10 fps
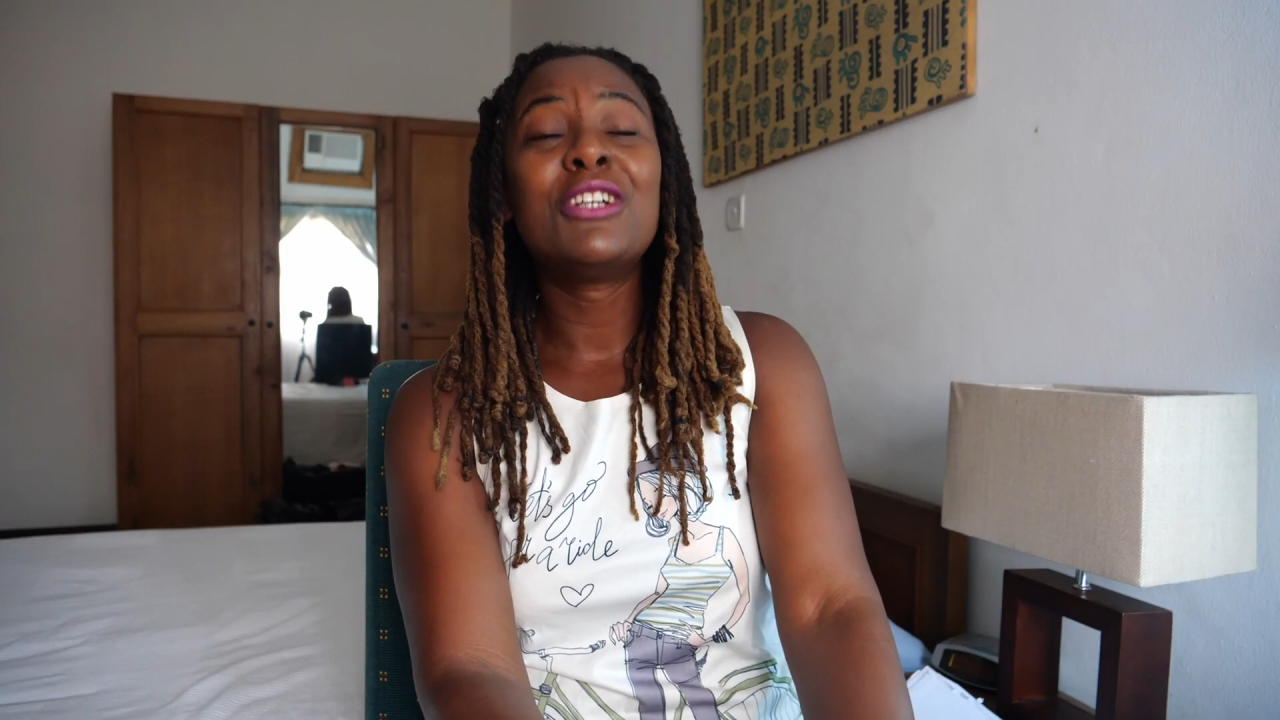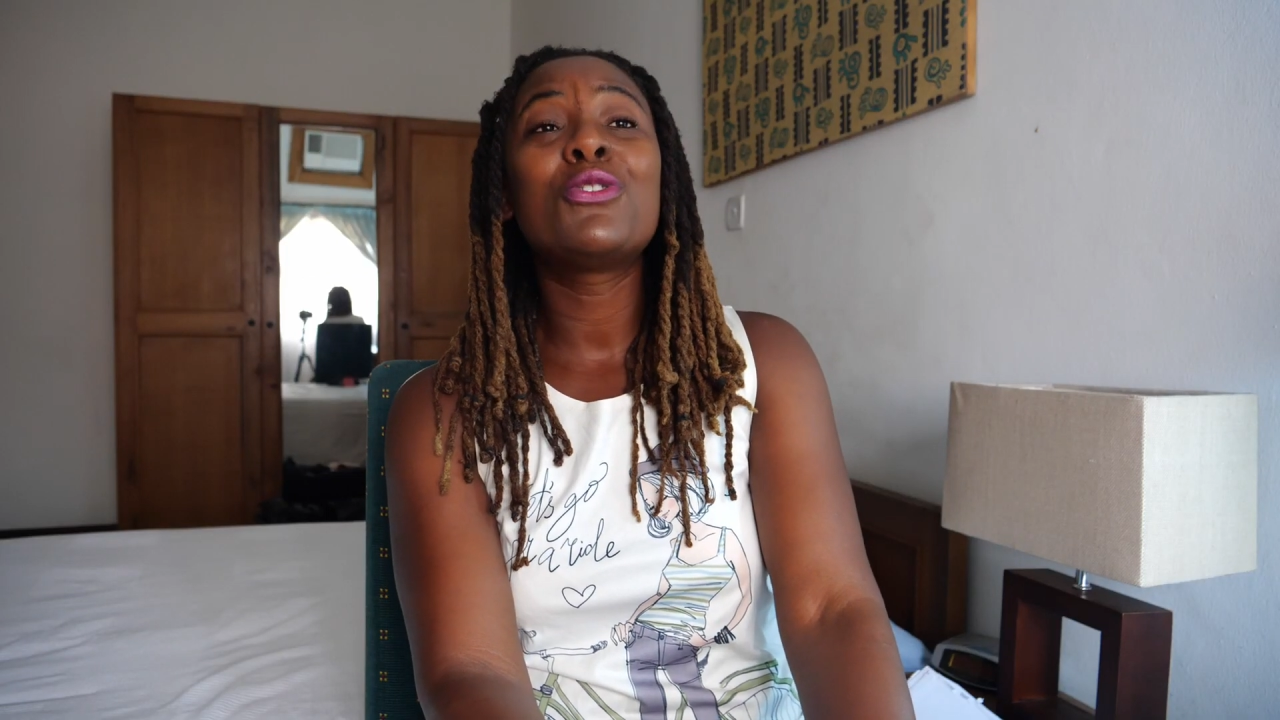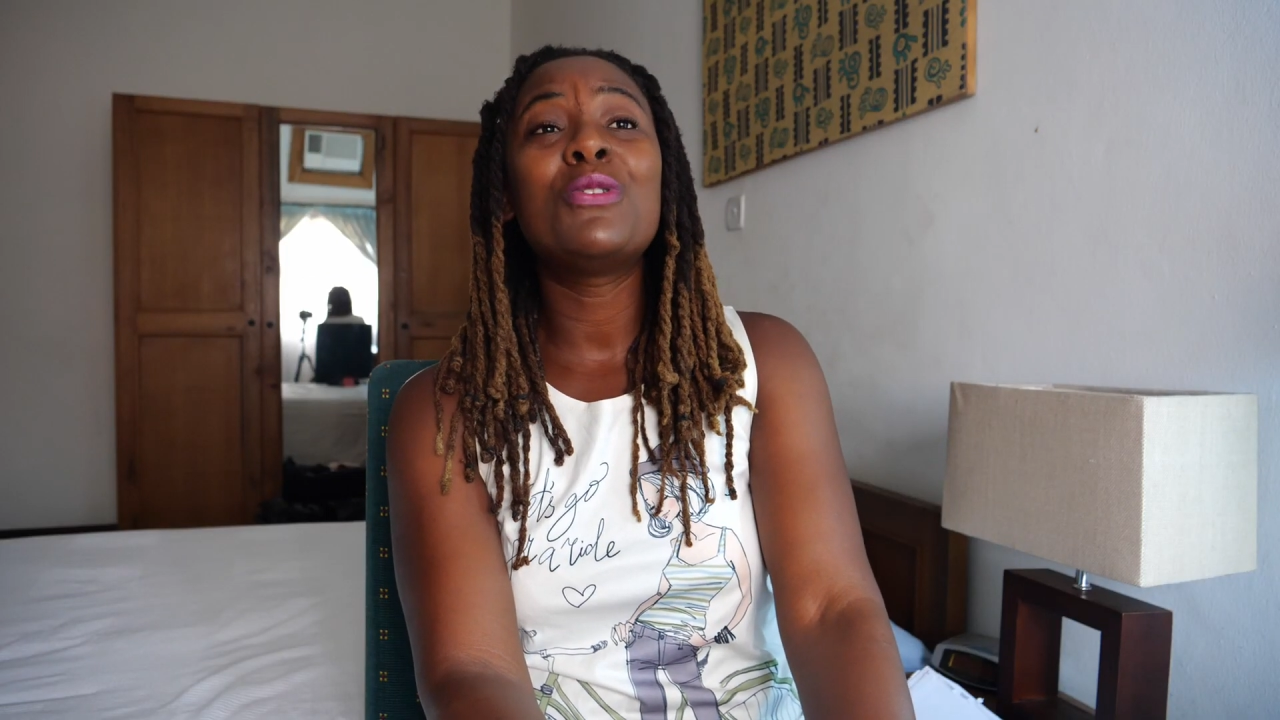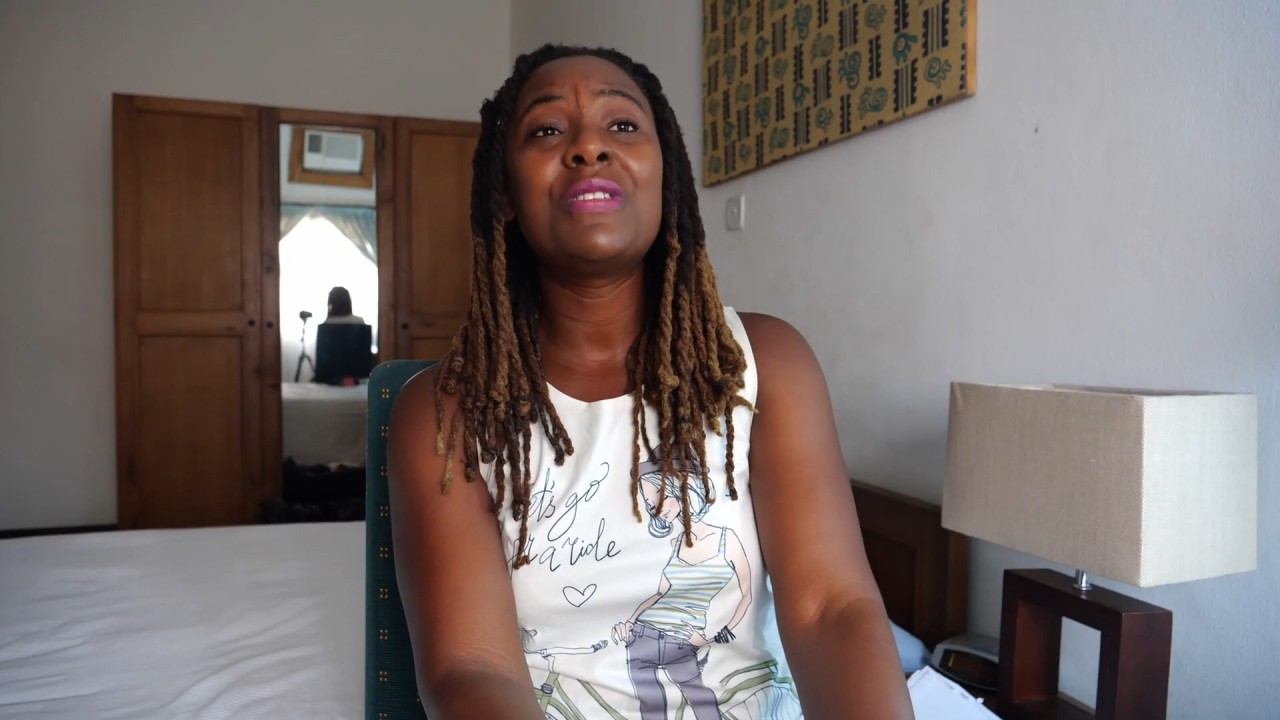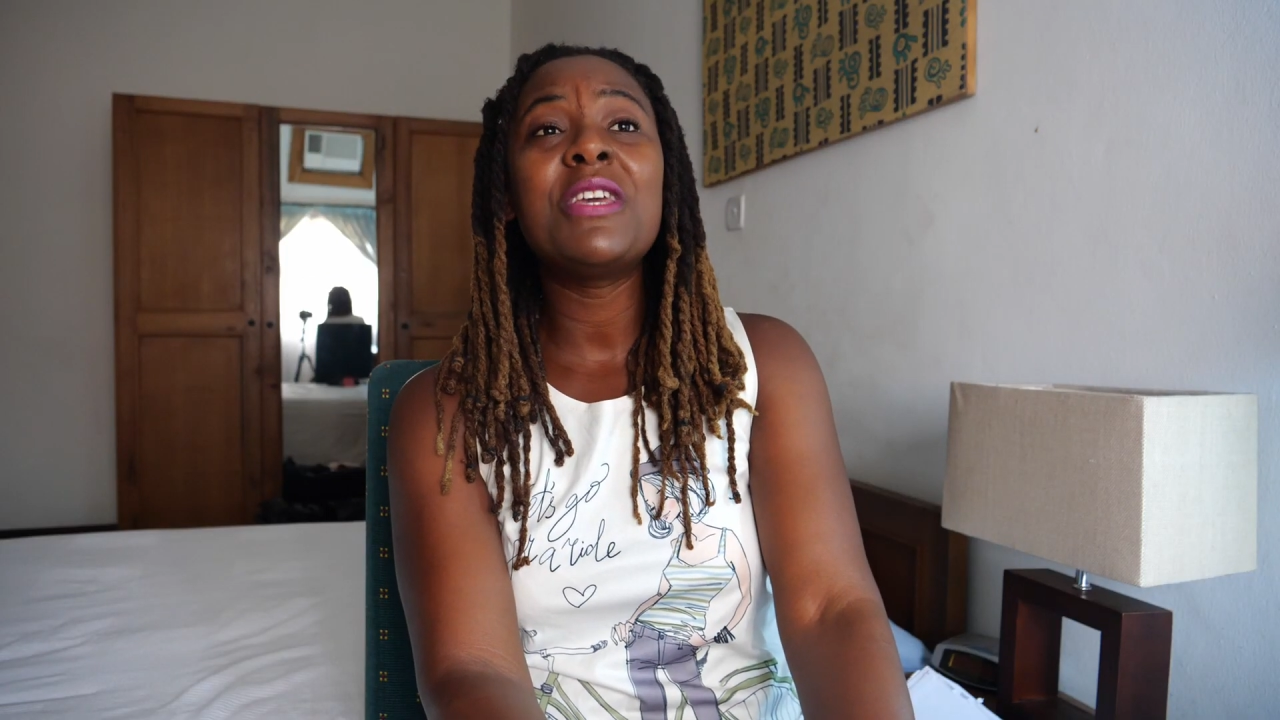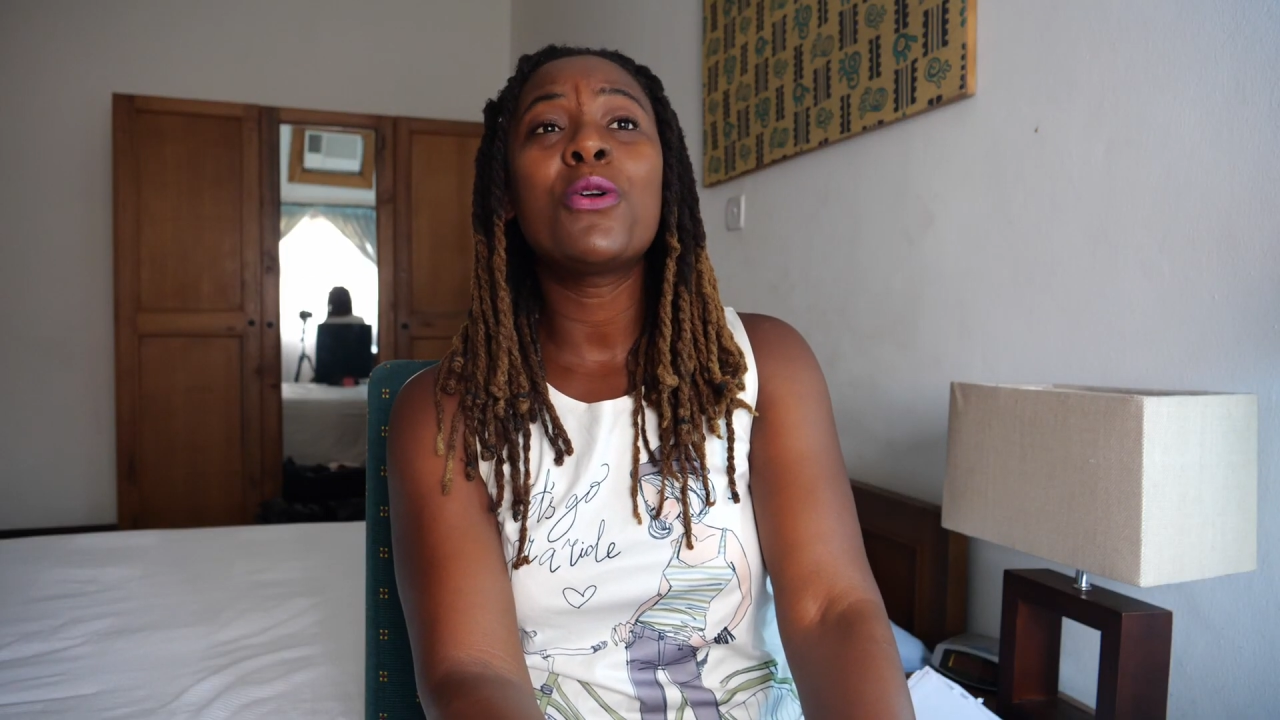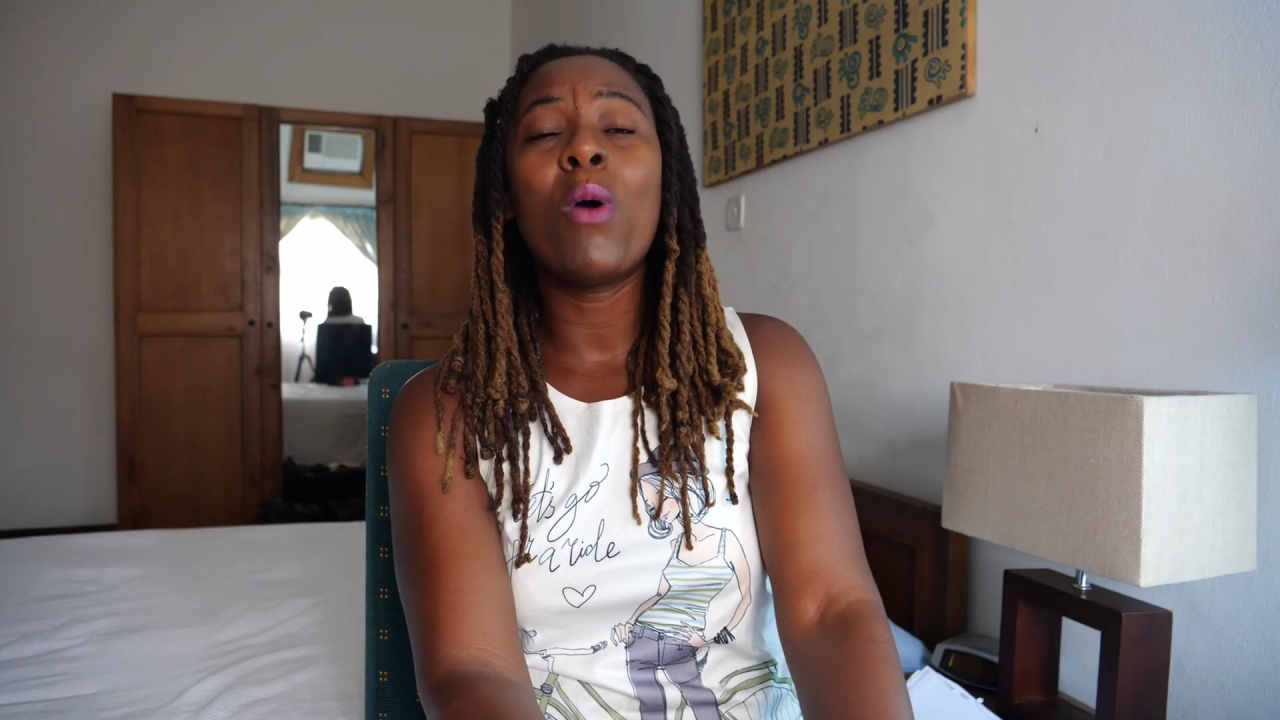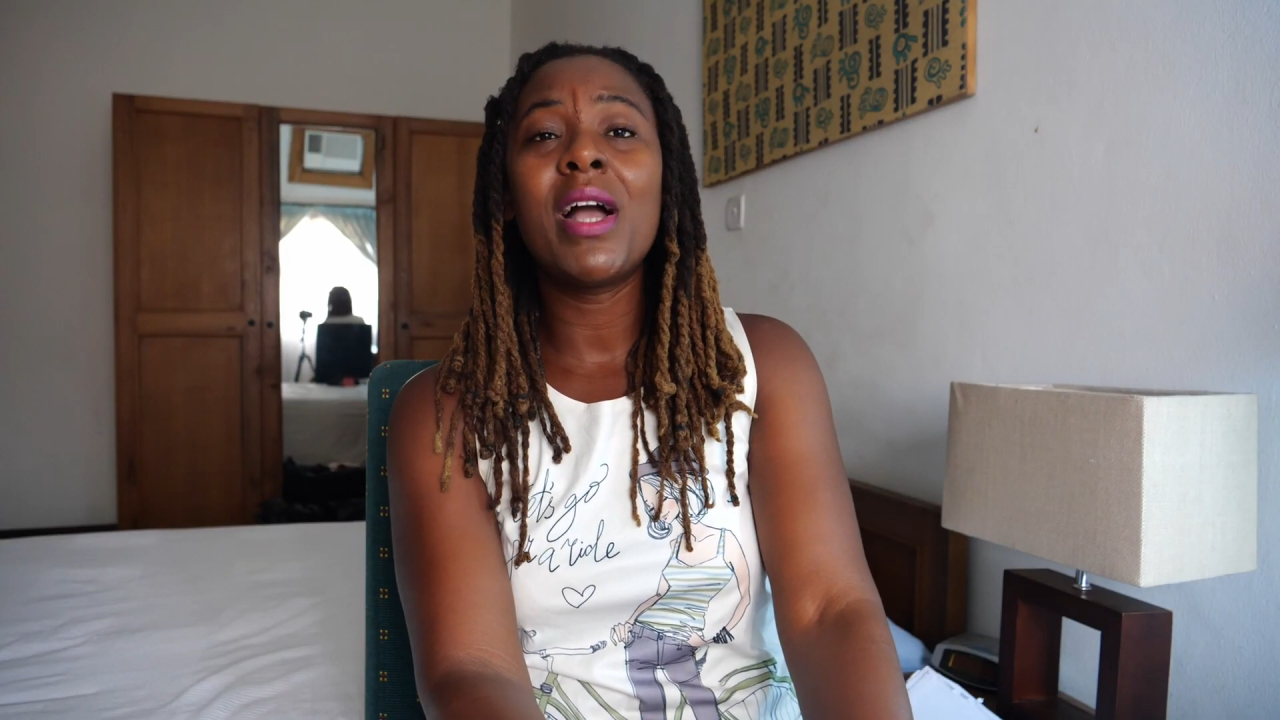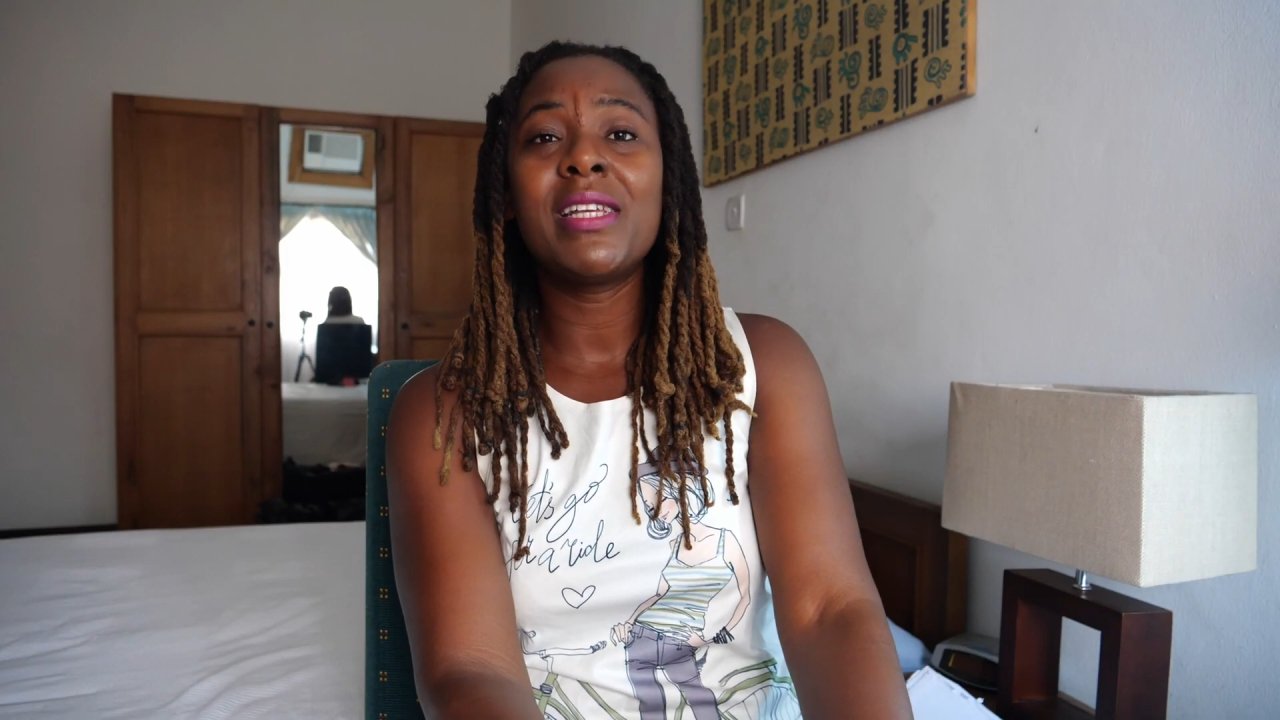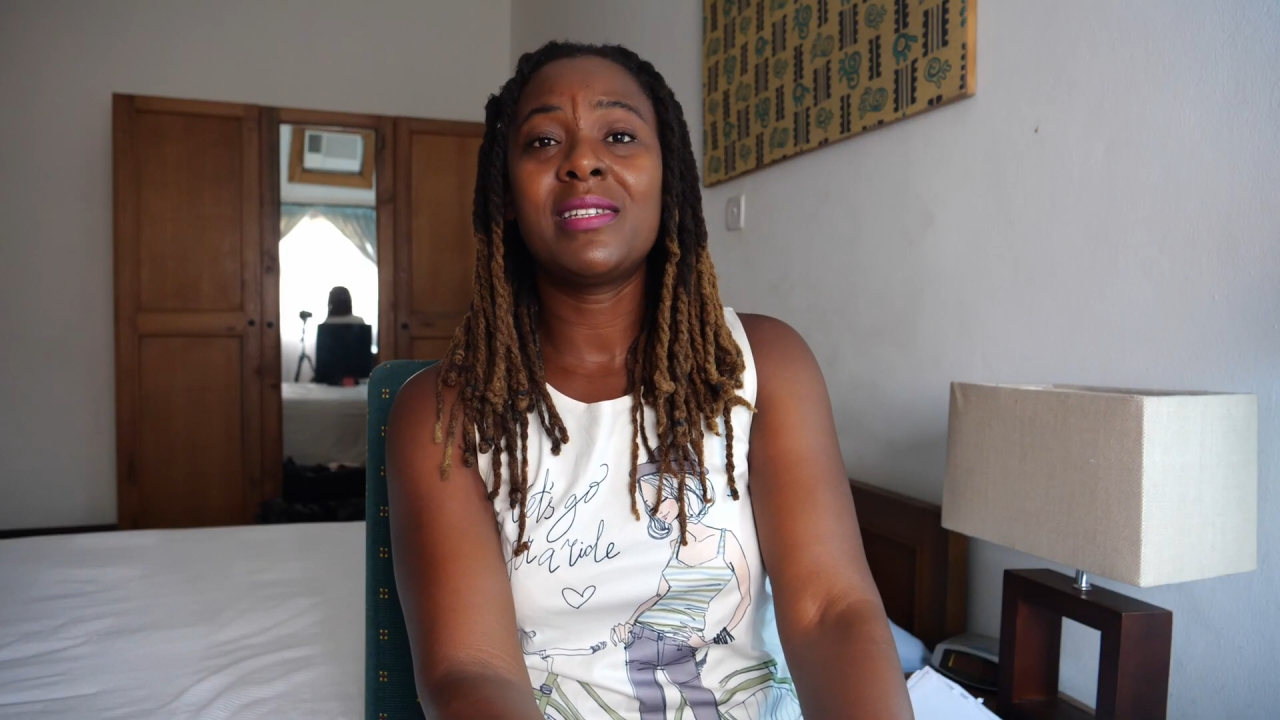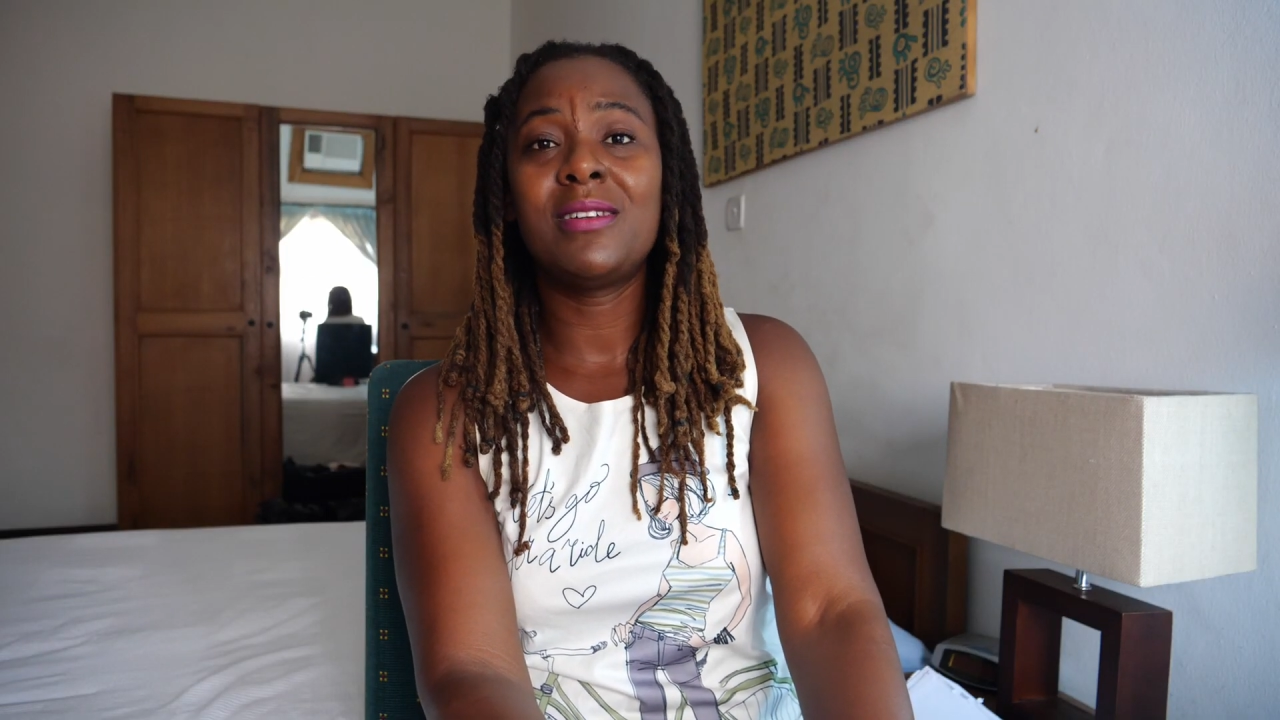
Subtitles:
So you see quite